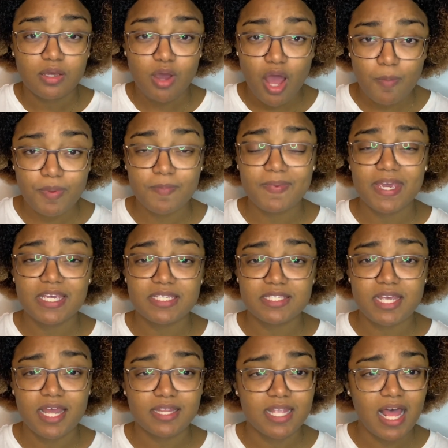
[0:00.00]
Copy paste
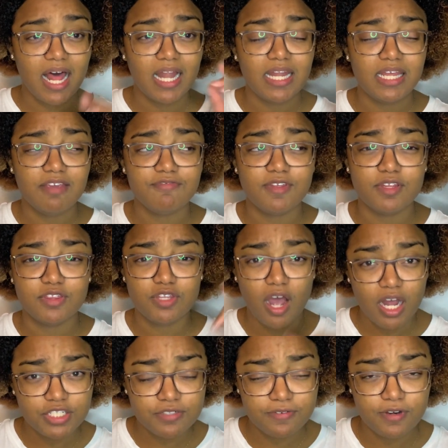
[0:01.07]
it. I'll leave the
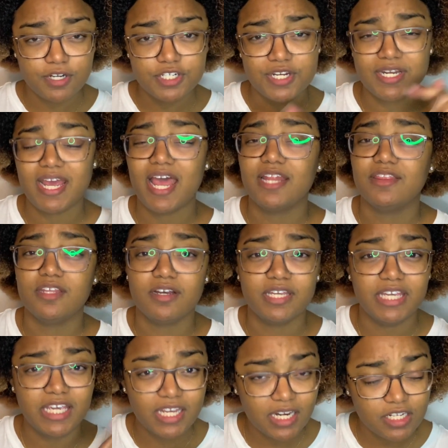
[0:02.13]
Dutch version and the
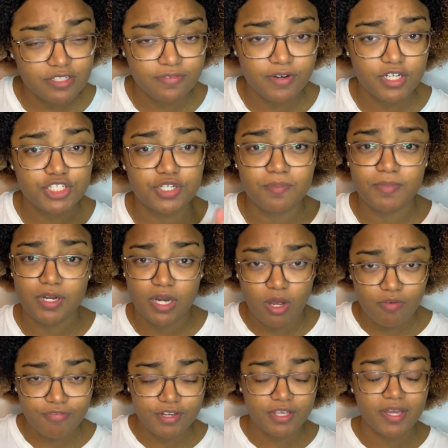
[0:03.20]
English version
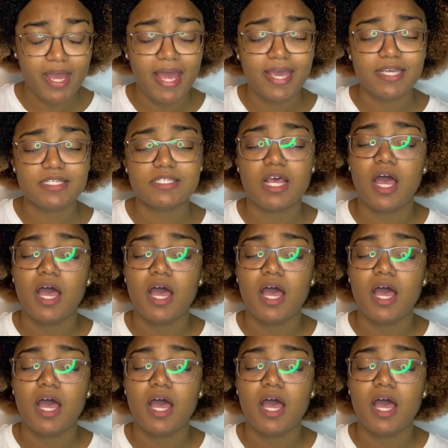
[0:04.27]
below for you guys.